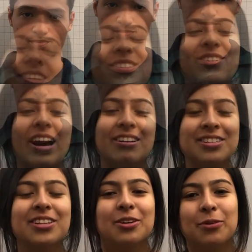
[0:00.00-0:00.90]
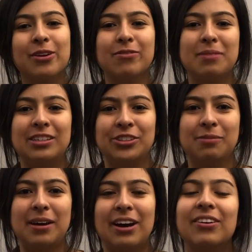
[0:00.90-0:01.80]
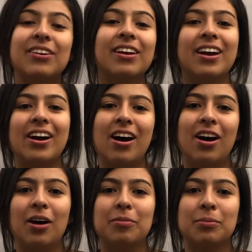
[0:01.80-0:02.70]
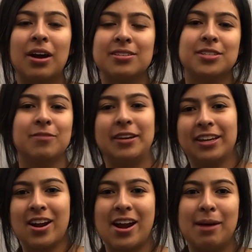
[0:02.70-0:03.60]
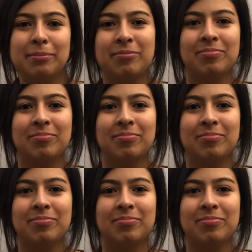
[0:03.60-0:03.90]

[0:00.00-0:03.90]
So now just a little more information about the process of making our app.